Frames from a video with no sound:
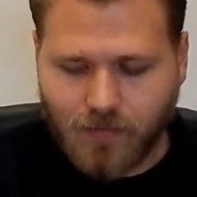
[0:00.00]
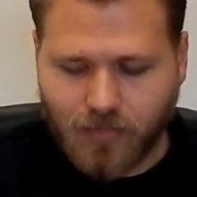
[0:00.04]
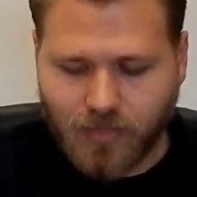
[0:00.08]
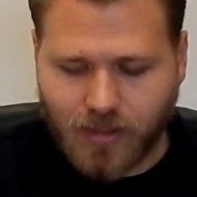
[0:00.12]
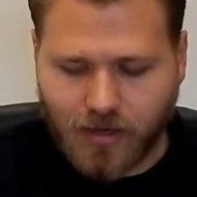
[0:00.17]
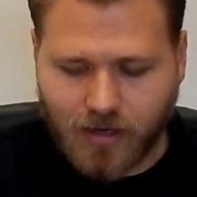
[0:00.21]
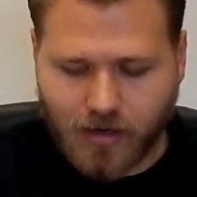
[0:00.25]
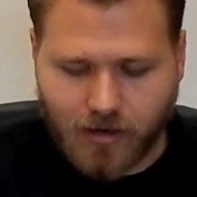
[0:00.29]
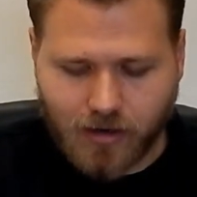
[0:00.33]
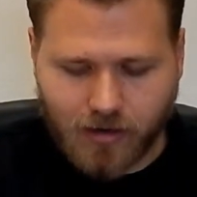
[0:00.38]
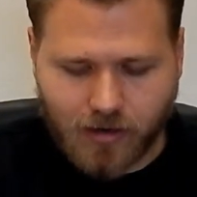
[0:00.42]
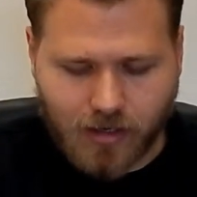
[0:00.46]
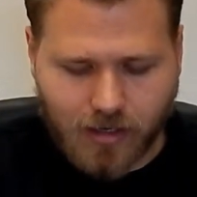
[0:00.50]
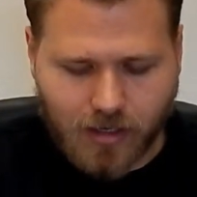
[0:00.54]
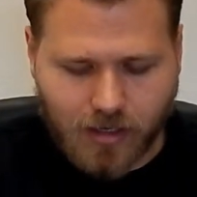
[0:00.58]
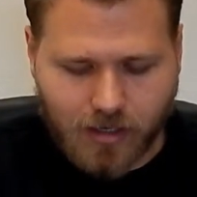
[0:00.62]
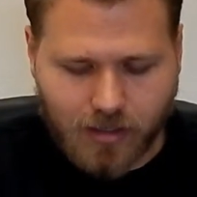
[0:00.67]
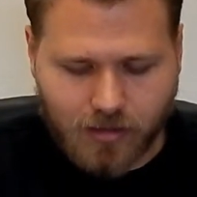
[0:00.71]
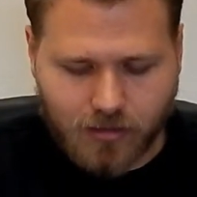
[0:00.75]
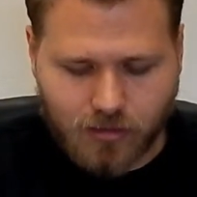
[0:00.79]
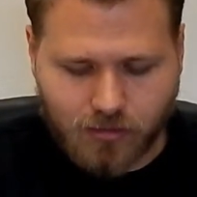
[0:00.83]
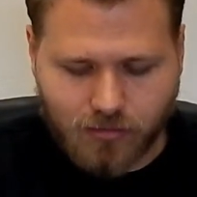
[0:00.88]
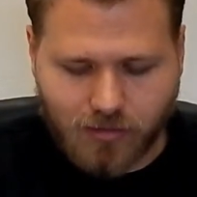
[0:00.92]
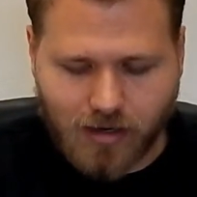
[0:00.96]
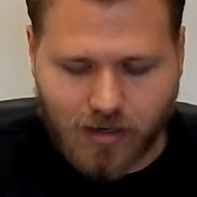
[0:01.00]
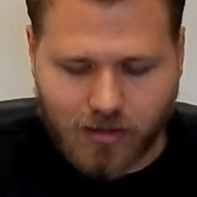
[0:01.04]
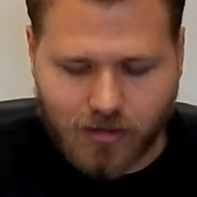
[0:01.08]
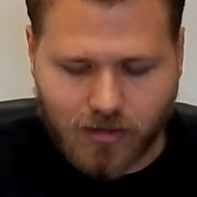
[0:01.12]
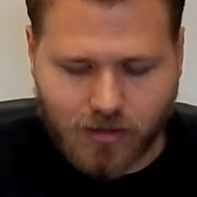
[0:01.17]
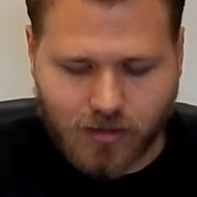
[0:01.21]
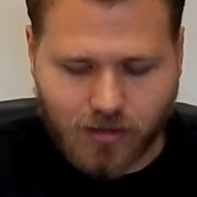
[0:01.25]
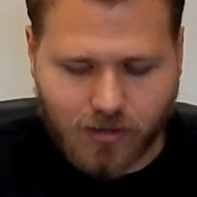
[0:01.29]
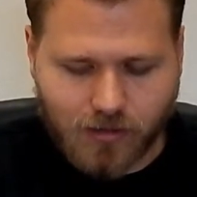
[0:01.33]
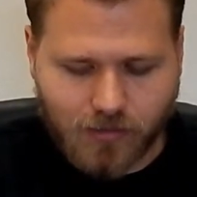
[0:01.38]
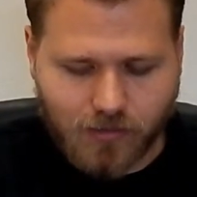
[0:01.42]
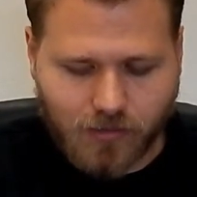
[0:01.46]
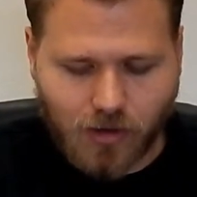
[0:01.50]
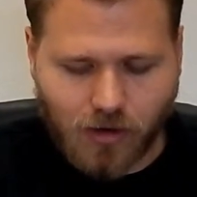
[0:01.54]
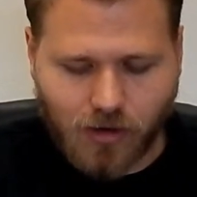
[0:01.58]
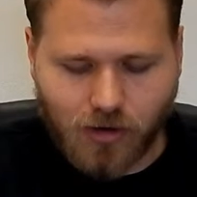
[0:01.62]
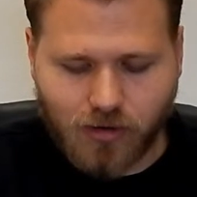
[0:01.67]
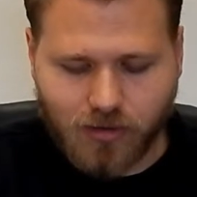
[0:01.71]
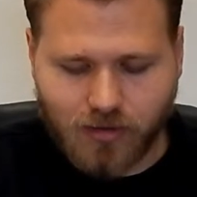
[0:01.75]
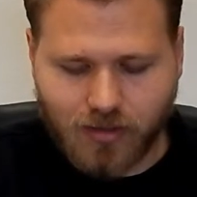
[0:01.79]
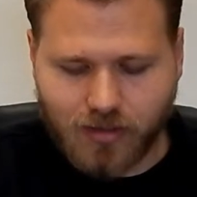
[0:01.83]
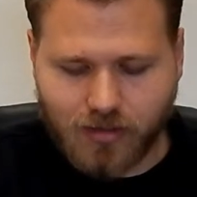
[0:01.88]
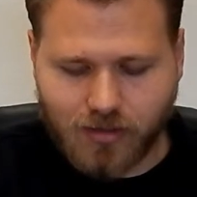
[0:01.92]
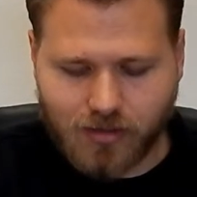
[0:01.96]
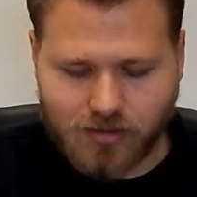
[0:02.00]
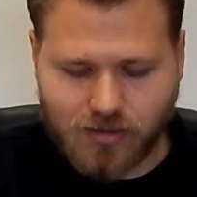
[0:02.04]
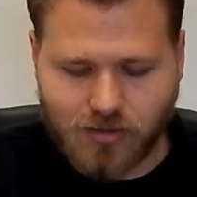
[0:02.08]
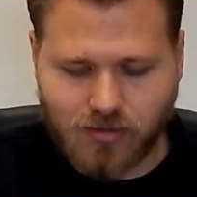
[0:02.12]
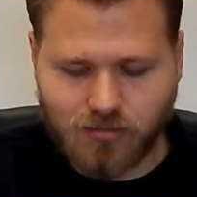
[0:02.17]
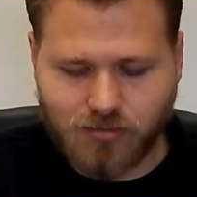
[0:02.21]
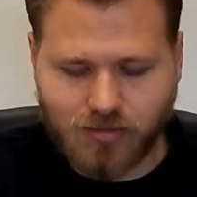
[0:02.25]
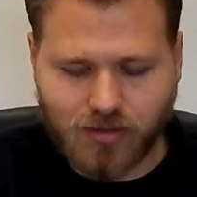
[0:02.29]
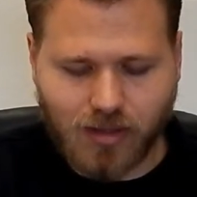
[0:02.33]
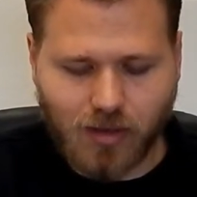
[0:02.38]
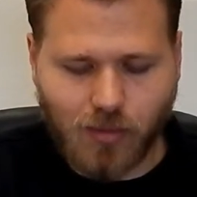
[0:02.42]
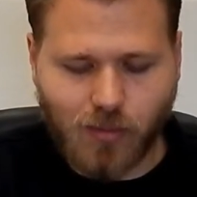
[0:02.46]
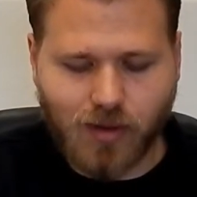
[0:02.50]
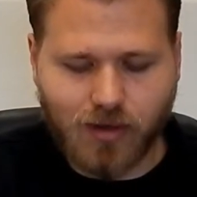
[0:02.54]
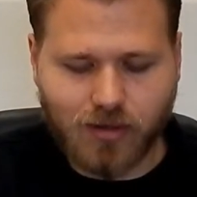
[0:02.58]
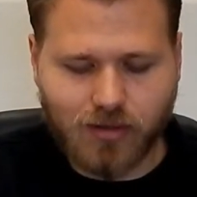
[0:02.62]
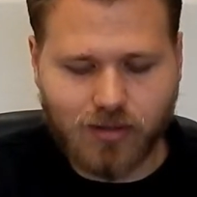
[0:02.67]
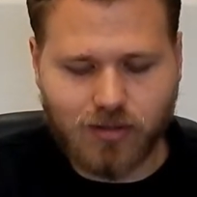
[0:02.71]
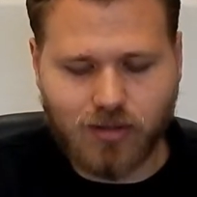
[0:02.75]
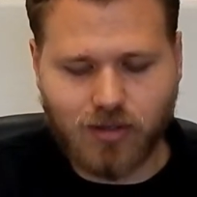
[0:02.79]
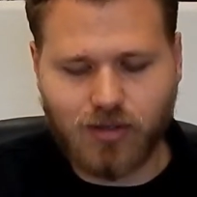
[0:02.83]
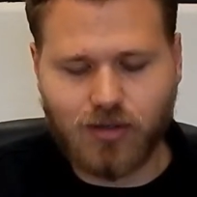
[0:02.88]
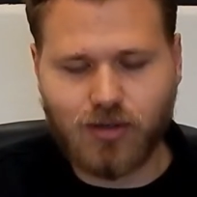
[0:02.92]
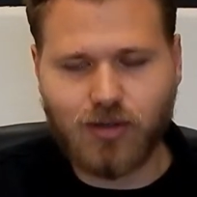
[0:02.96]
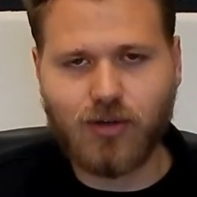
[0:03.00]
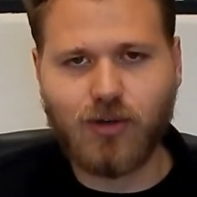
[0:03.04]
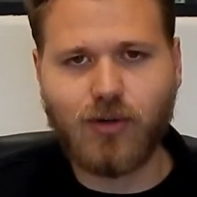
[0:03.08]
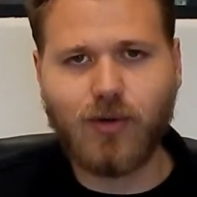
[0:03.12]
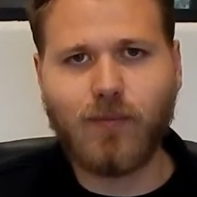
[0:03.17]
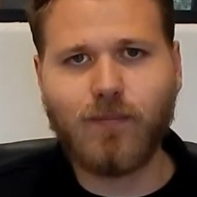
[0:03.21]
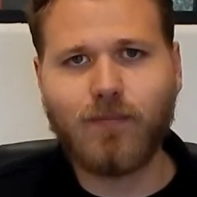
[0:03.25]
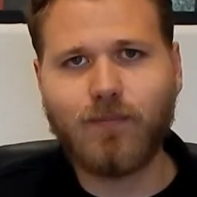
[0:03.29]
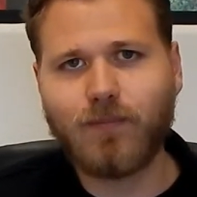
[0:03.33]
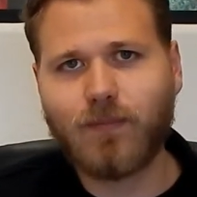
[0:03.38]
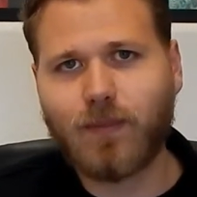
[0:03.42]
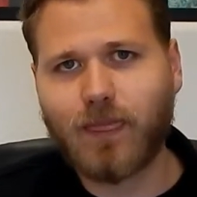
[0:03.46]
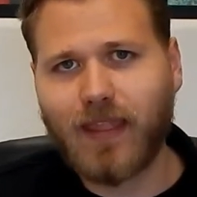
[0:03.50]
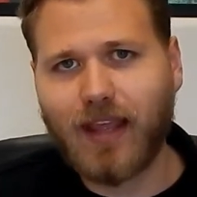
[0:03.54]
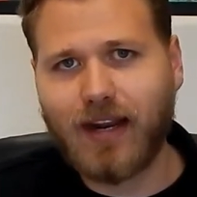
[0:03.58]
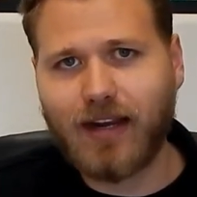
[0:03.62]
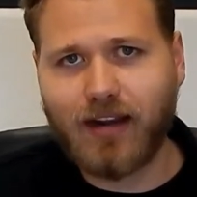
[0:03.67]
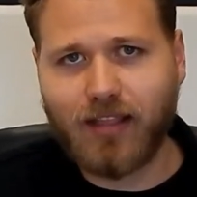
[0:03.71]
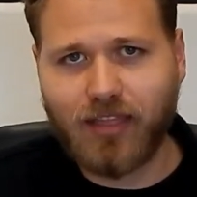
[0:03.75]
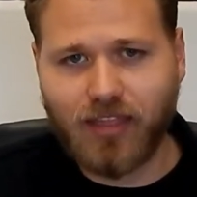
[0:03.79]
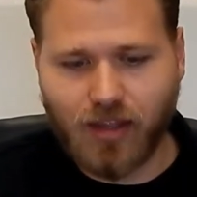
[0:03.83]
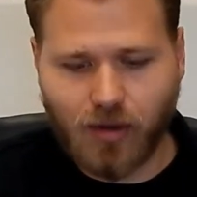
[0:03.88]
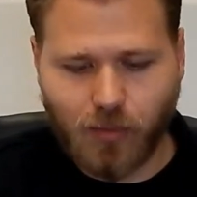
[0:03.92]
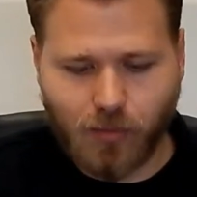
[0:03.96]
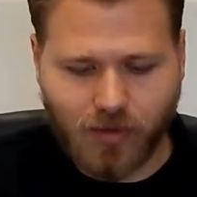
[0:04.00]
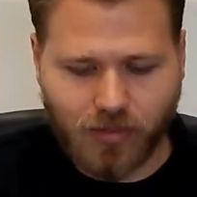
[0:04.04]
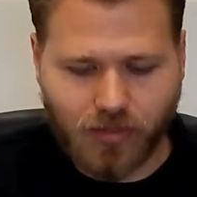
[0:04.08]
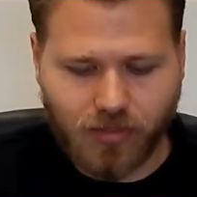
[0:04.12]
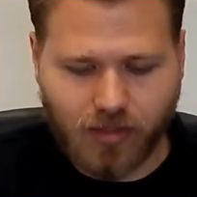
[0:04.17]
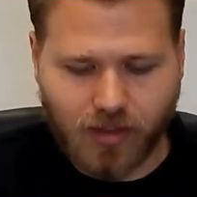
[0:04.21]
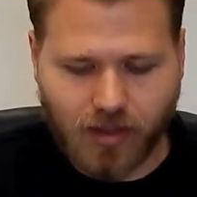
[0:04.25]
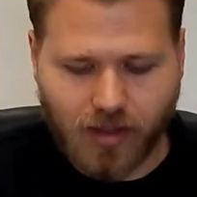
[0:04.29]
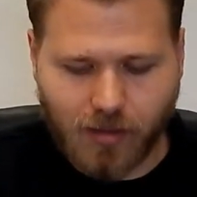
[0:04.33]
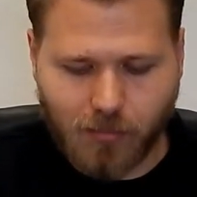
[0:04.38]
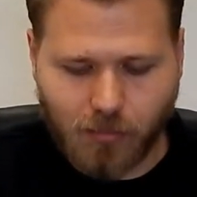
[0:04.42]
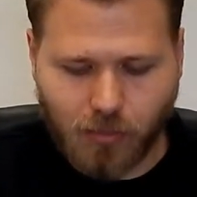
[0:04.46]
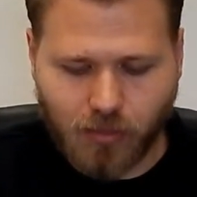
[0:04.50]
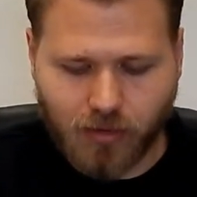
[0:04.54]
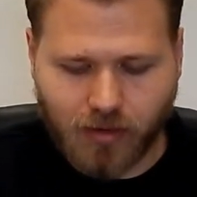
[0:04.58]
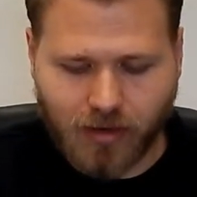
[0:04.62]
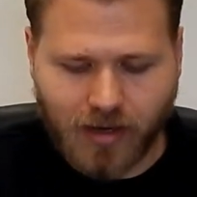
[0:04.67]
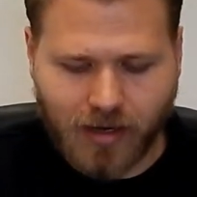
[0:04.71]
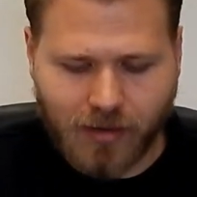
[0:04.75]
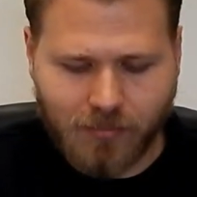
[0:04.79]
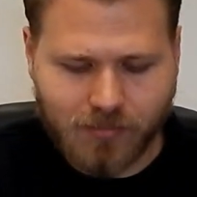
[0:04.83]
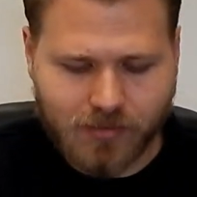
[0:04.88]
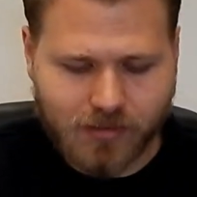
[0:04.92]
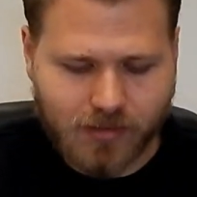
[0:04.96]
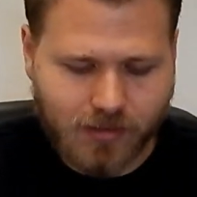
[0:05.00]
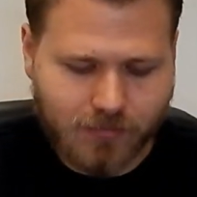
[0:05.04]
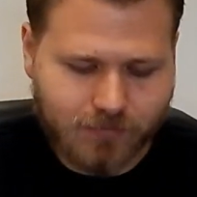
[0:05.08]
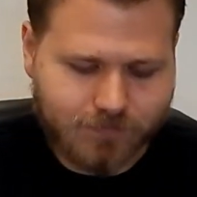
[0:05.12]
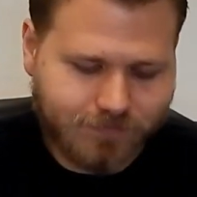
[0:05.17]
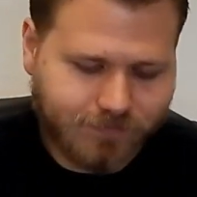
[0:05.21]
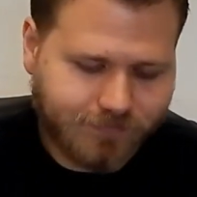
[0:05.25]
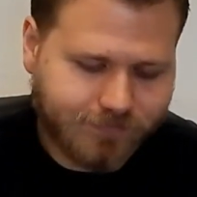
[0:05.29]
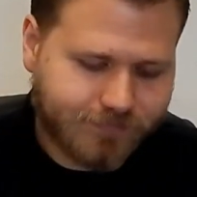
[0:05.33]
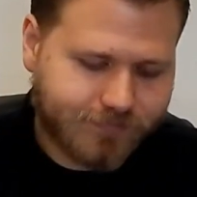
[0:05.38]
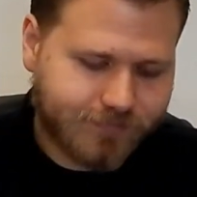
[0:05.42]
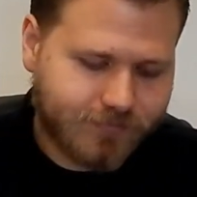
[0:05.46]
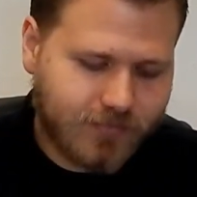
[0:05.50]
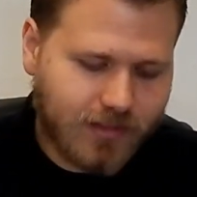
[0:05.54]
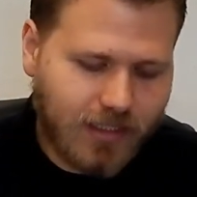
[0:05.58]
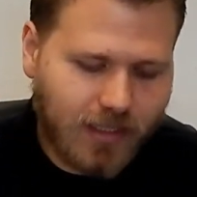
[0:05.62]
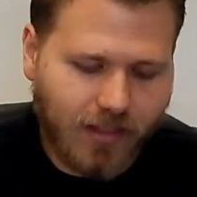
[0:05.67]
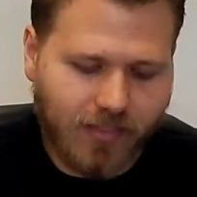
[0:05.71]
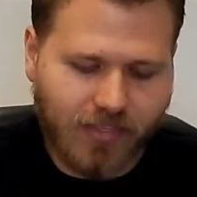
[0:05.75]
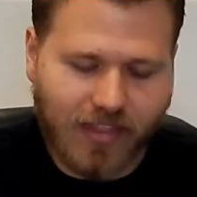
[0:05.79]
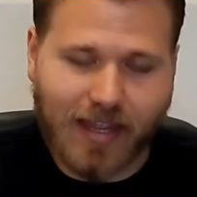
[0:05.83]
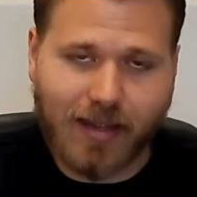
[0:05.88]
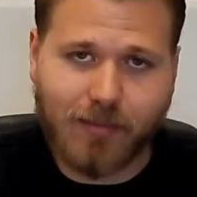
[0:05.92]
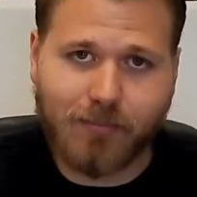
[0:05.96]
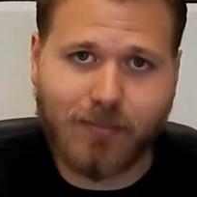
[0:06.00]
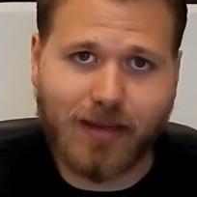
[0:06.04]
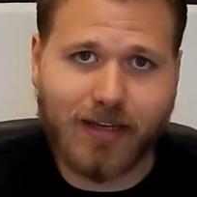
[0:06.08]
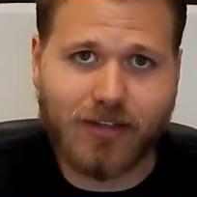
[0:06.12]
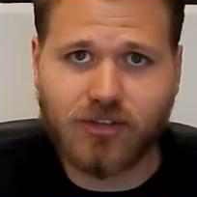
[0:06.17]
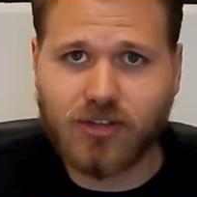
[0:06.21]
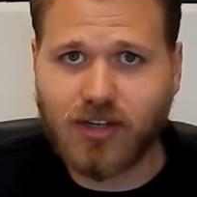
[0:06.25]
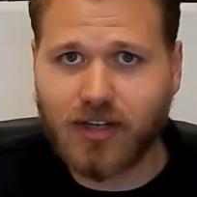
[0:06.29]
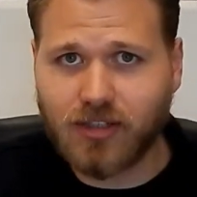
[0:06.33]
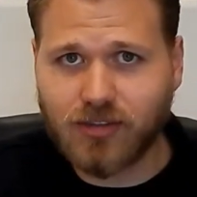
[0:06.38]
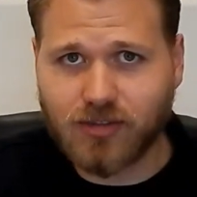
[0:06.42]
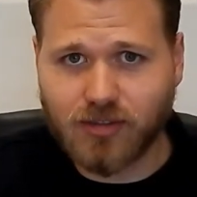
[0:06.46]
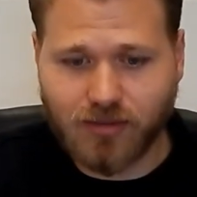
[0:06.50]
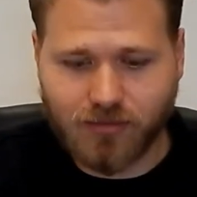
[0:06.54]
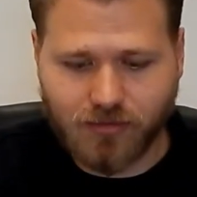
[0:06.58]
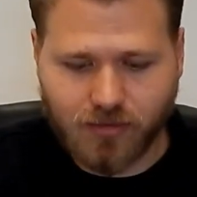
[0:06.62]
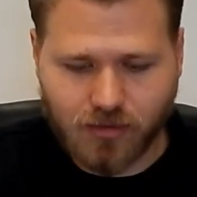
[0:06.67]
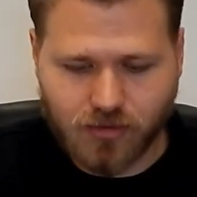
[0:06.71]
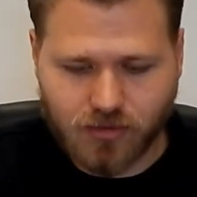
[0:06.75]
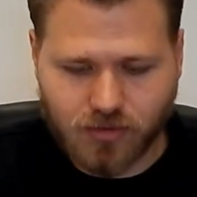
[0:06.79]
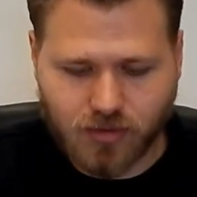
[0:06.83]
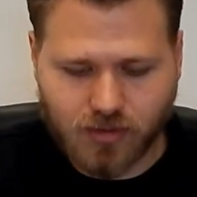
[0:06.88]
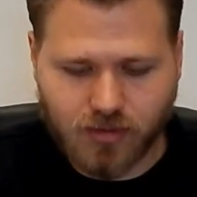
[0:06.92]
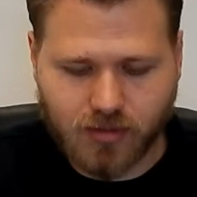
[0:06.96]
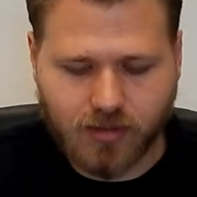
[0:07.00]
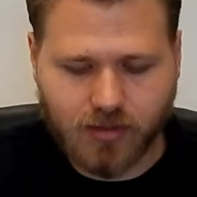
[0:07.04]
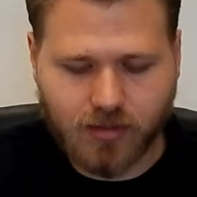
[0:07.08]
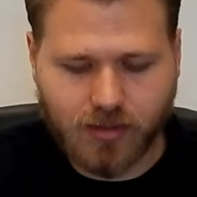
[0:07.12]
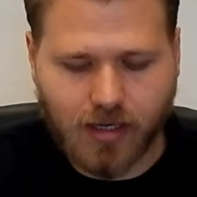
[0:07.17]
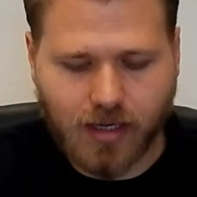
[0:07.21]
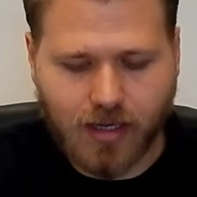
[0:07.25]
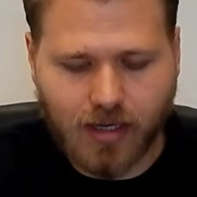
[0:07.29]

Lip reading: their director currently doesn't really want to do anything with board games. That may change in the future.